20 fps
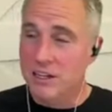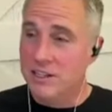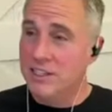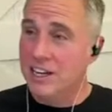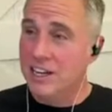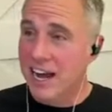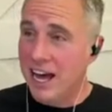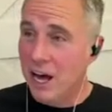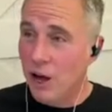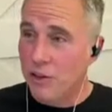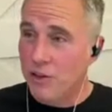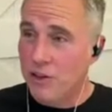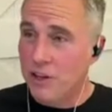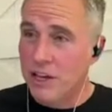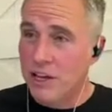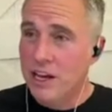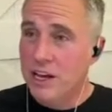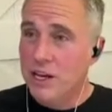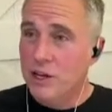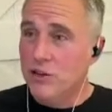And is it a
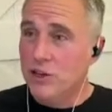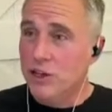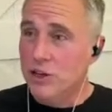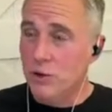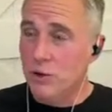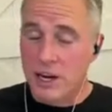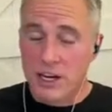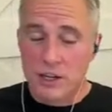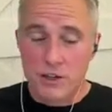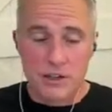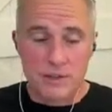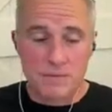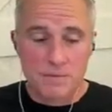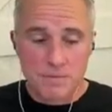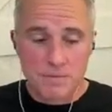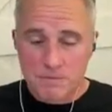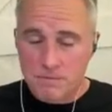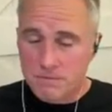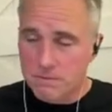healthy situation?